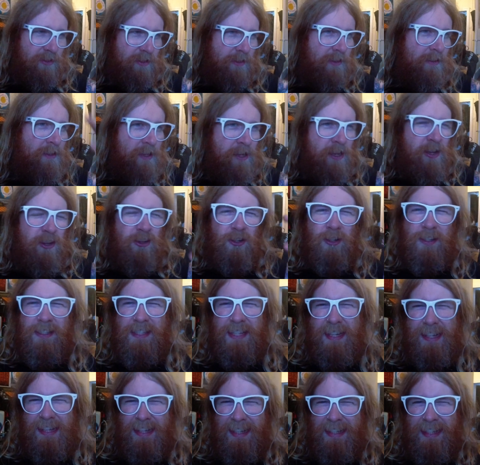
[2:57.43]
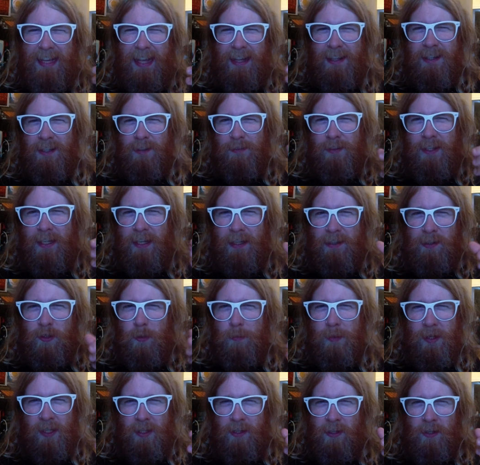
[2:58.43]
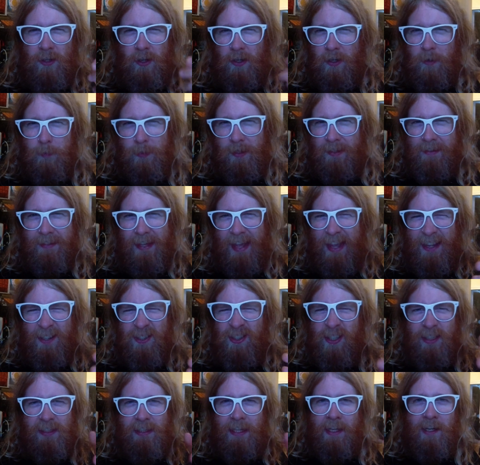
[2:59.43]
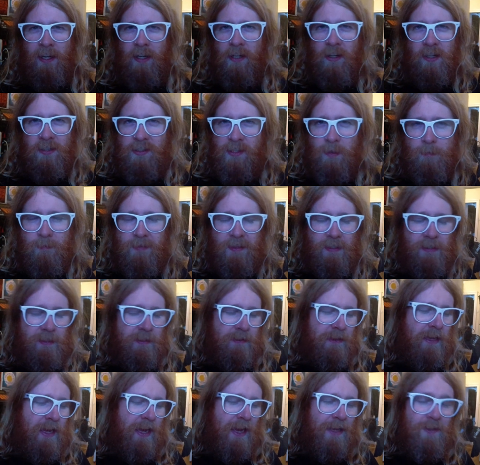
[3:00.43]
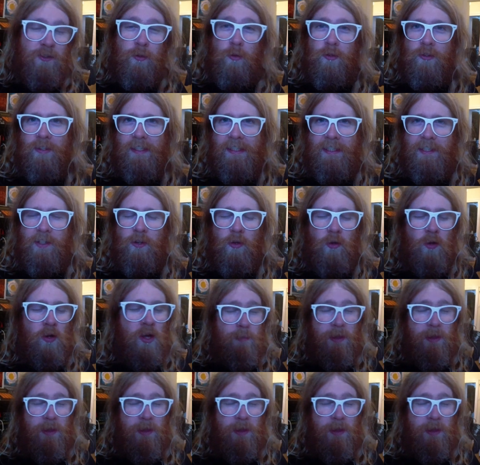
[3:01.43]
And, you know, it's kind of like a lubricant or a protection layer or something like that. I don't really know.